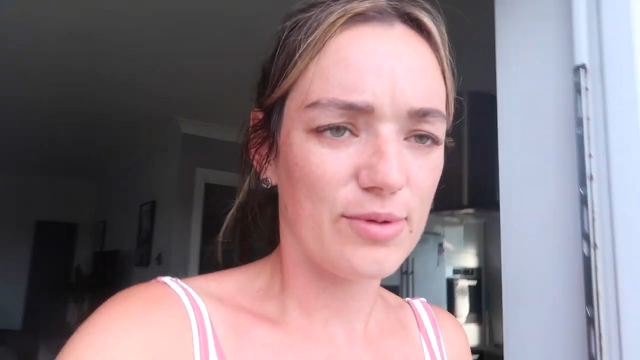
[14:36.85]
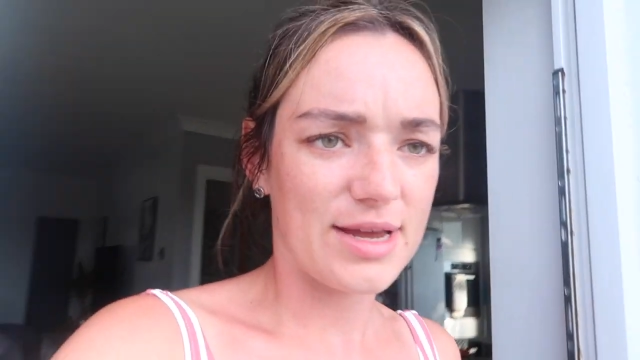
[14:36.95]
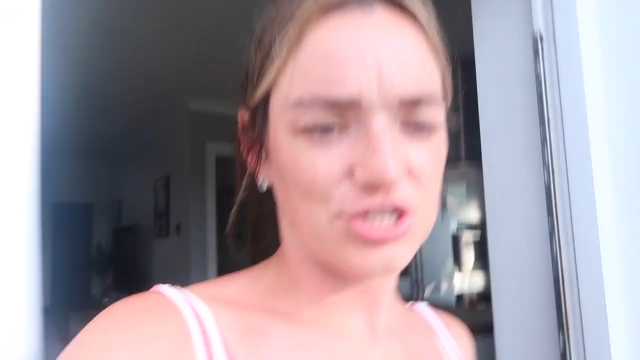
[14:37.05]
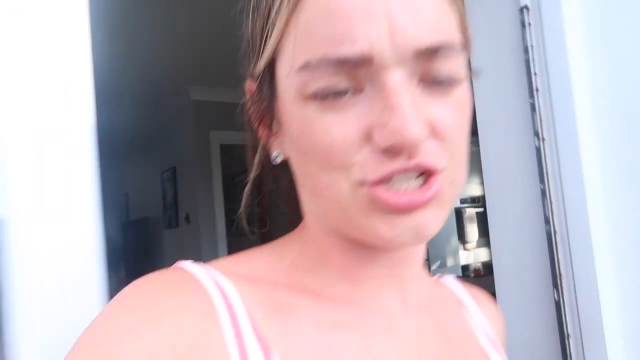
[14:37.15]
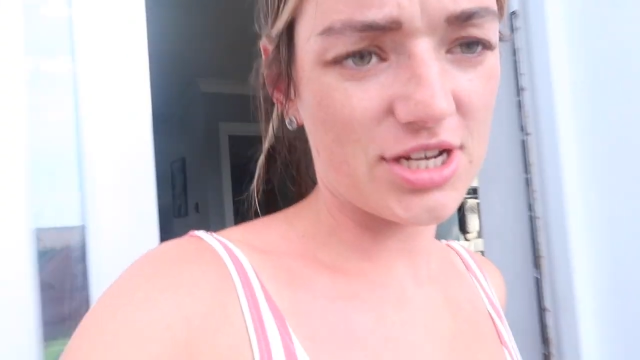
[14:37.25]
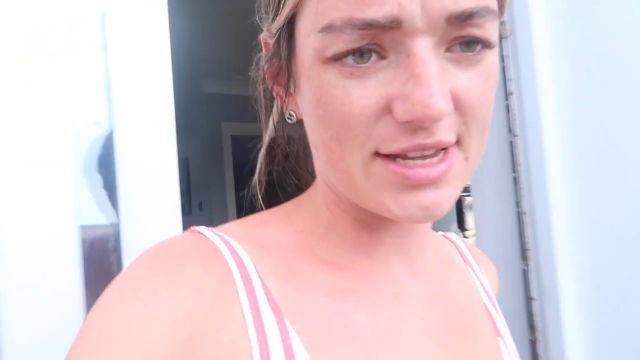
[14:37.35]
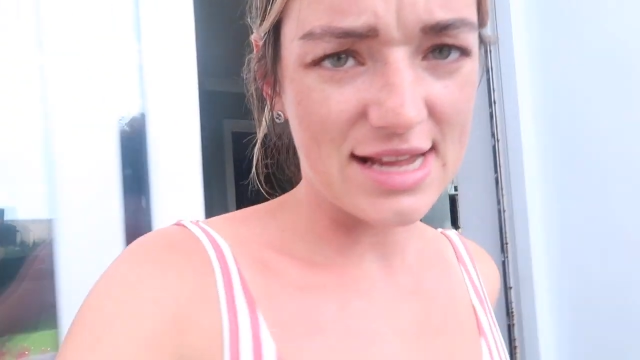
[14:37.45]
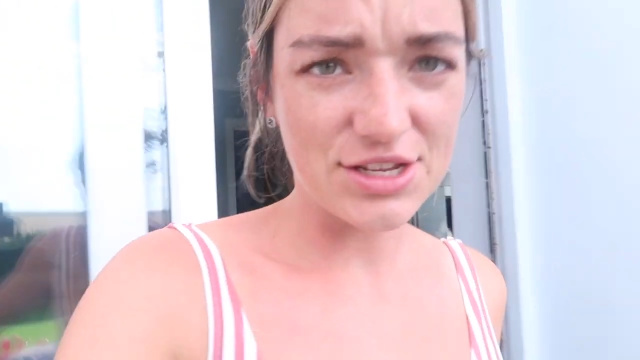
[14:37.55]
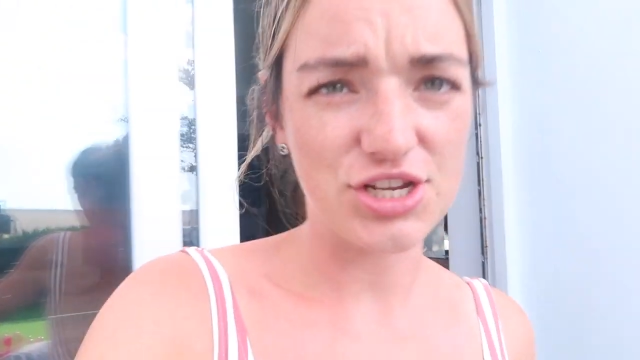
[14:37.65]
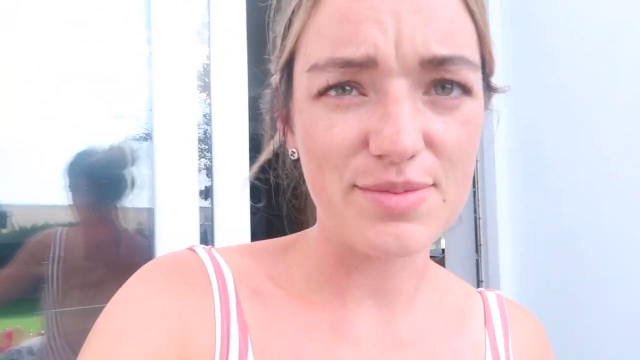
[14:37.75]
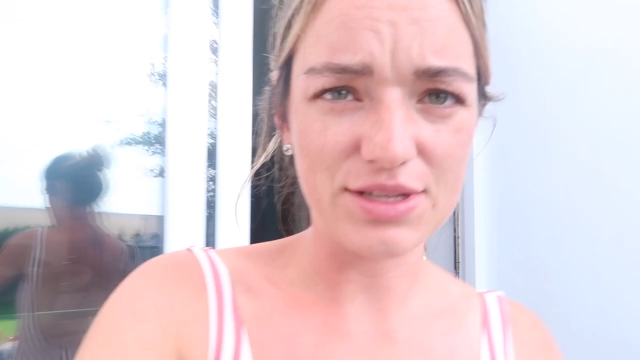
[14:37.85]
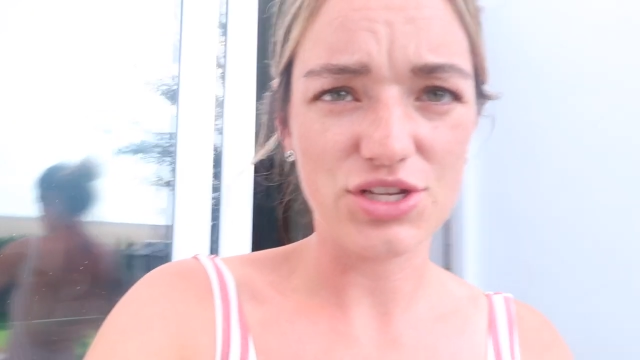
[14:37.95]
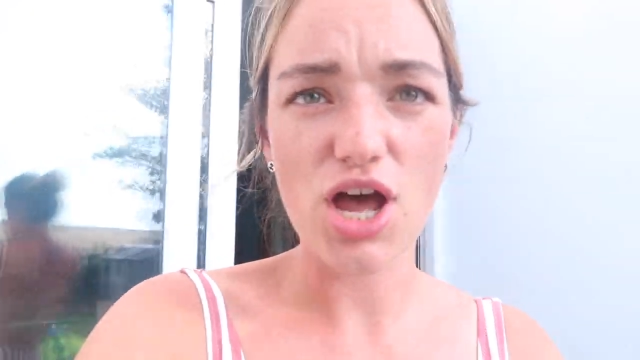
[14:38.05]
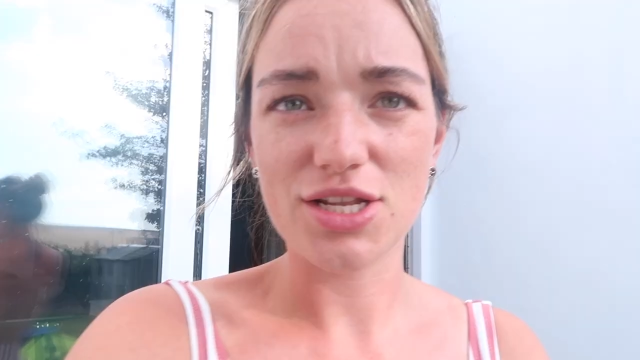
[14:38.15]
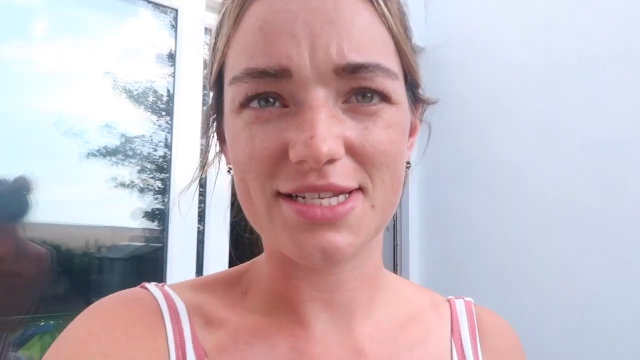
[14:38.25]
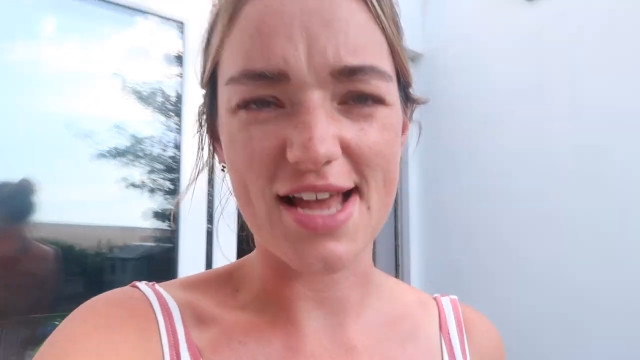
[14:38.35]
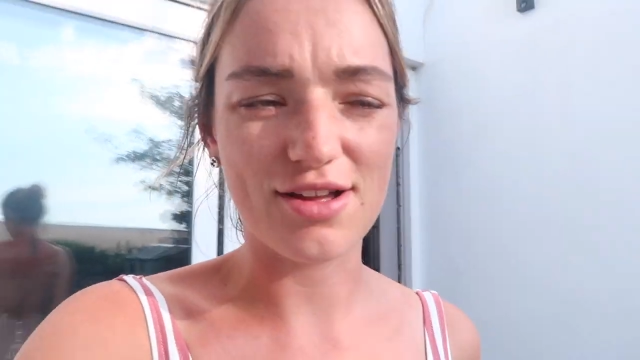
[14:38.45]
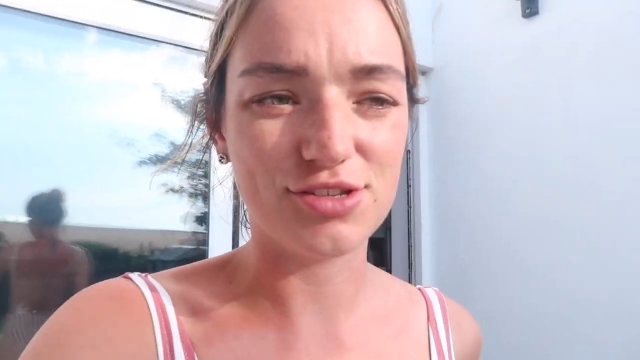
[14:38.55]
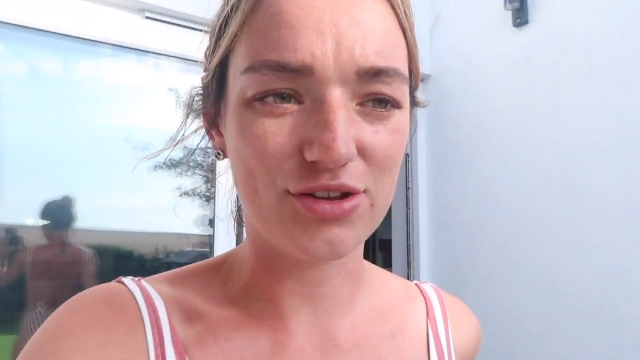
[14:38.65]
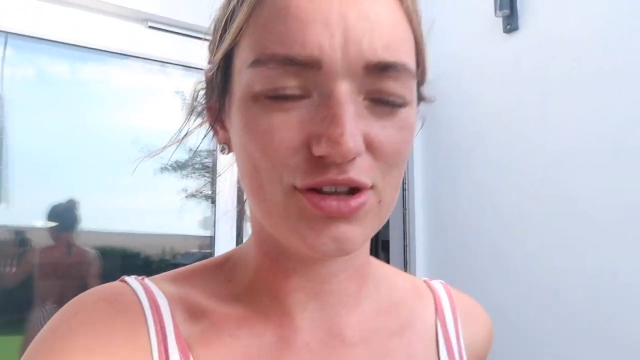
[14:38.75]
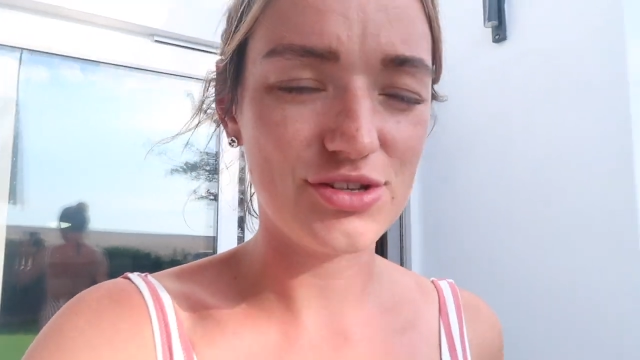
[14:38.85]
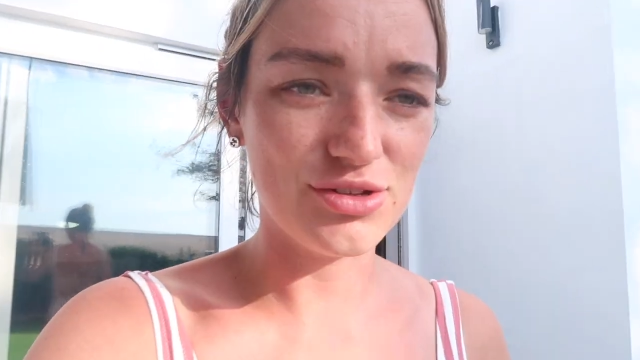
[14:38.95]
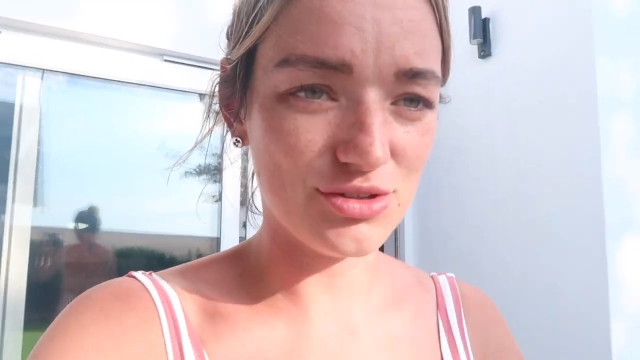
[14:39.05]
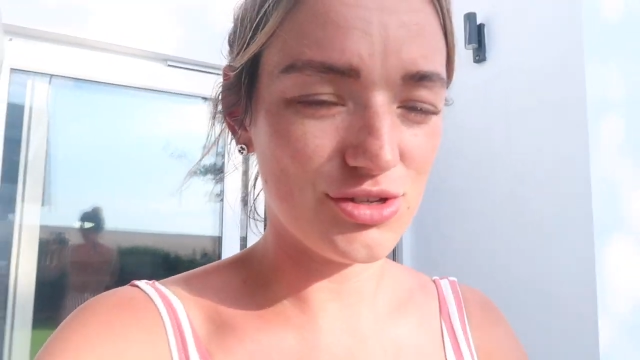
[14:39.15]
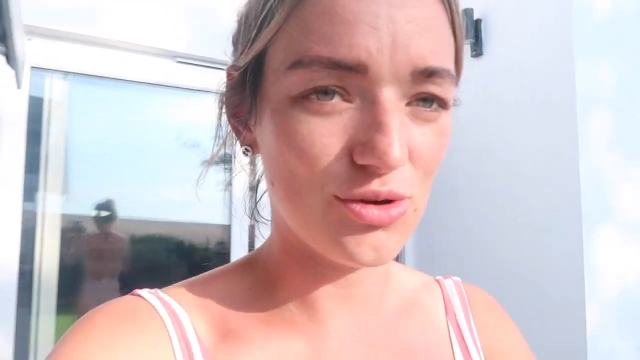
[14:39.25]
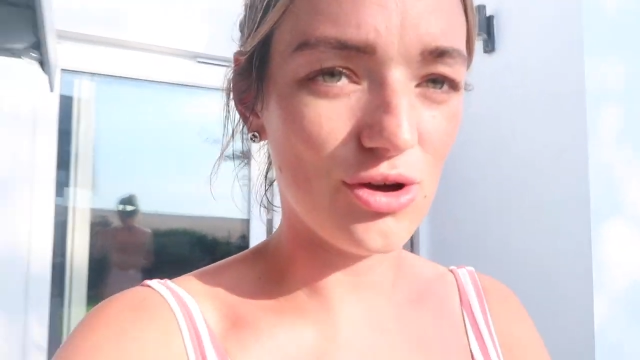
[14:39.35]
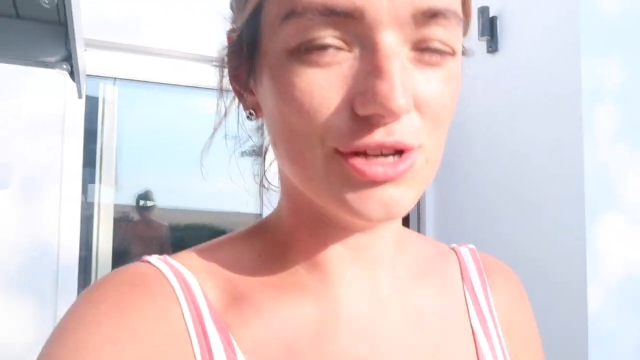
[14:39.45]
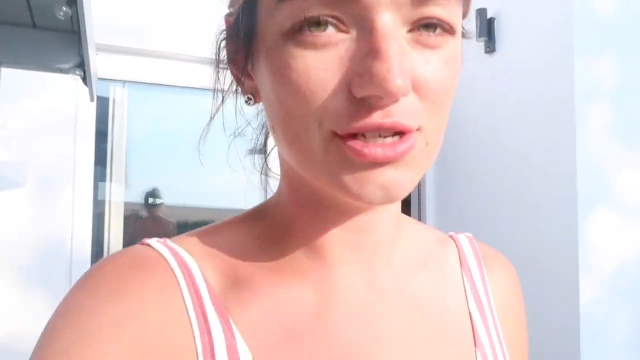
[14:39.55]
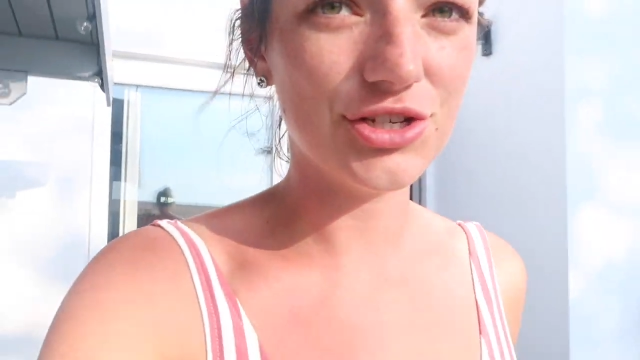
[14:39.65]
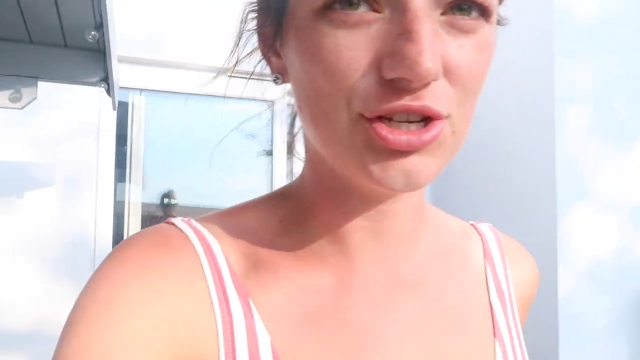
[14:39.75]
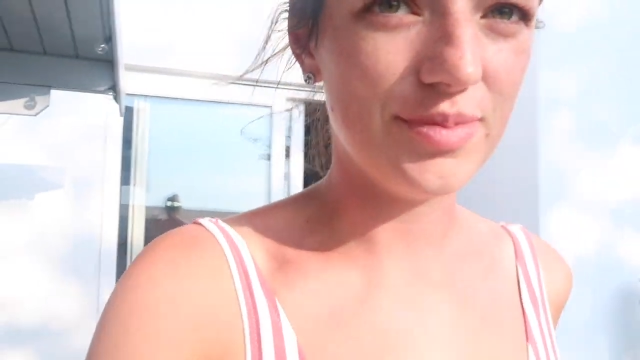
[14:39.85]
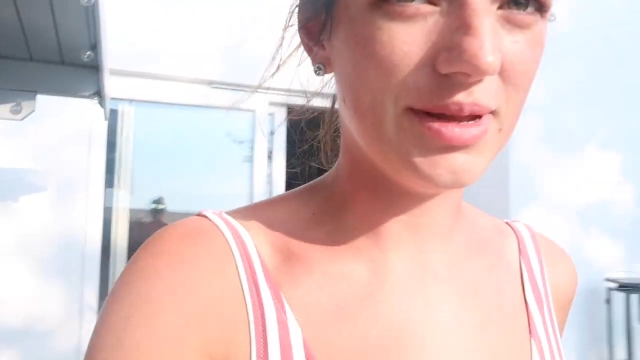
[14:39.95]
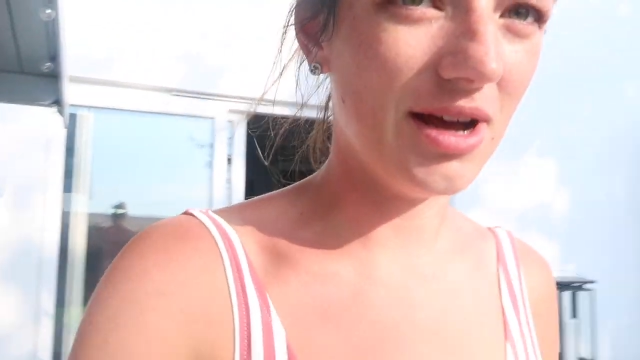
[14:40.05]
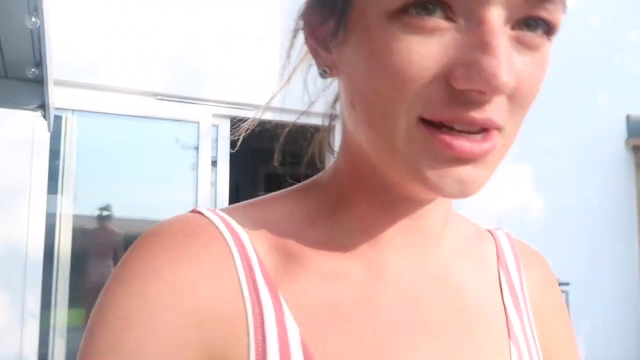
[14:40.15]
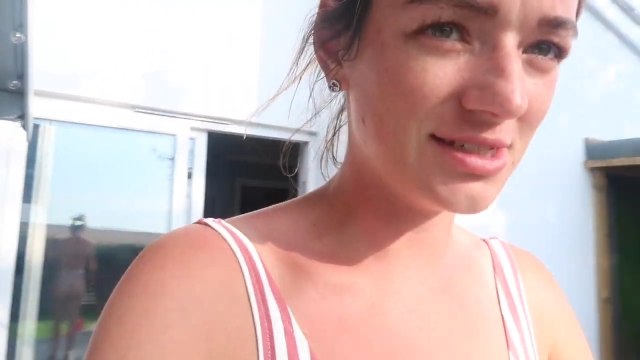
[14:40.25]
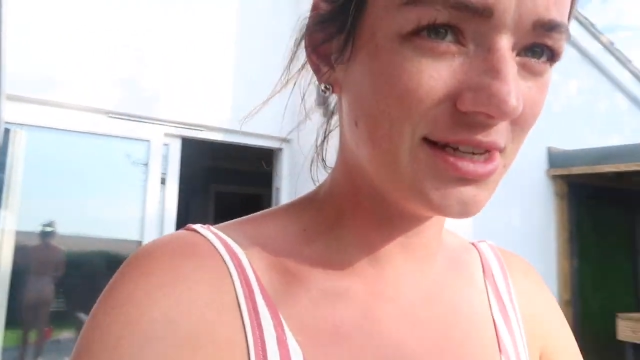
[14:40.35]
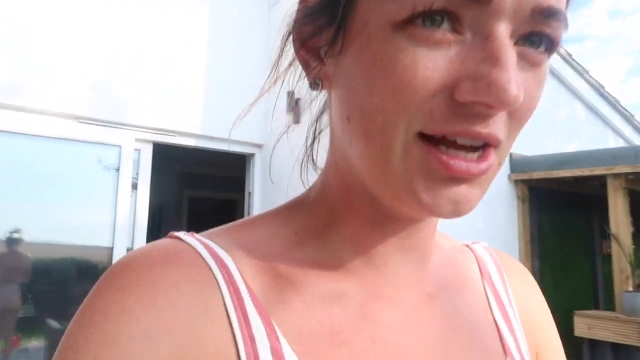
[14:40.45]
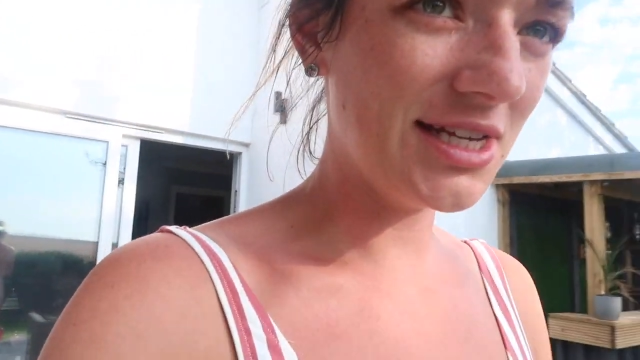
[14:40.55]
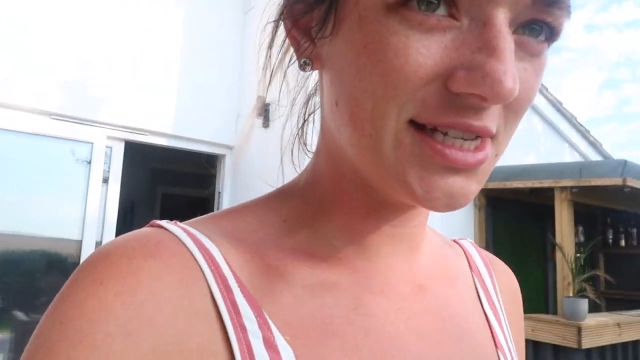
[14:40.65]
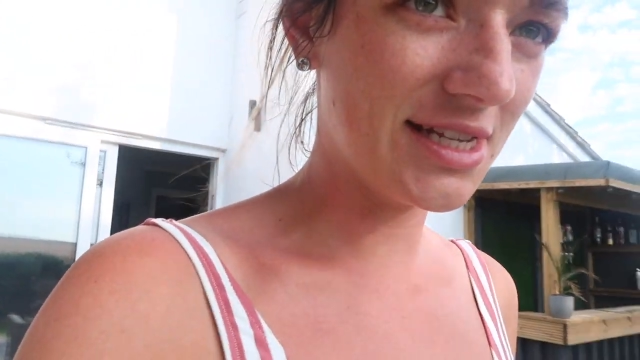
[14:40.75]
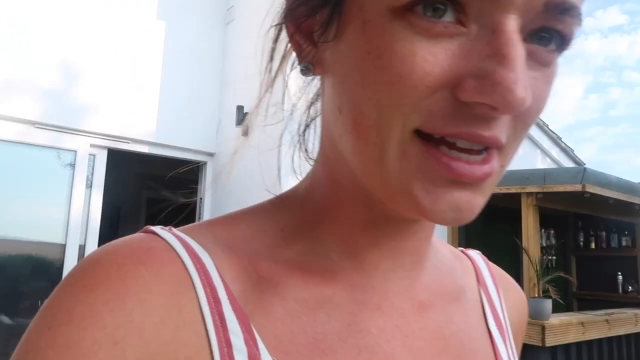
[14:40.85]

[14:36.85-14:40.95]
which has actually been turned down, so it's not too hot, so it should be nice. Is it nice in